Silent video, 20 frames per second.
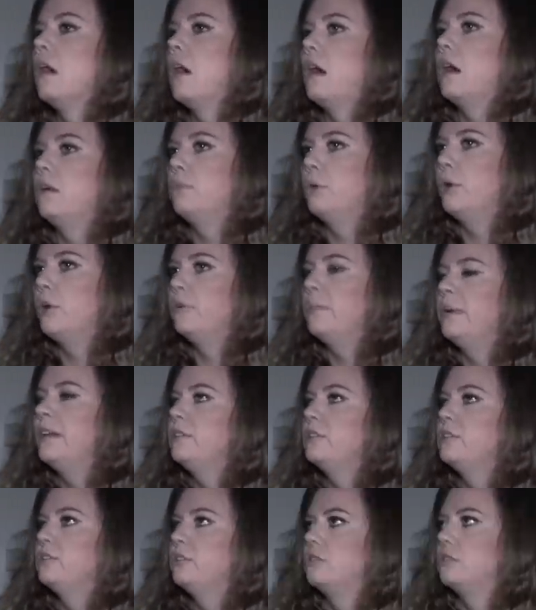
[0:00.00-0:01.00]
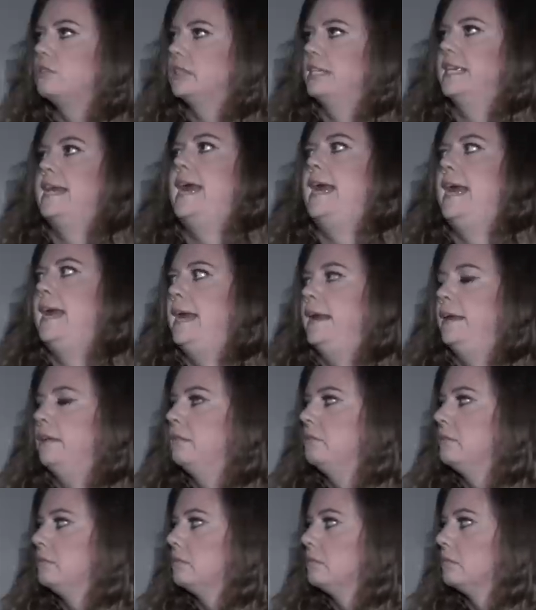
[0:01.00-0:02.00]
I'm hoping to talk to
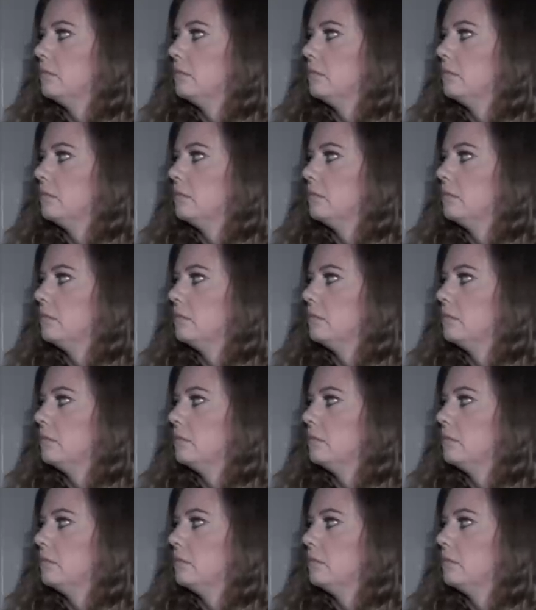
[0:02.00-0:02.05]
Ann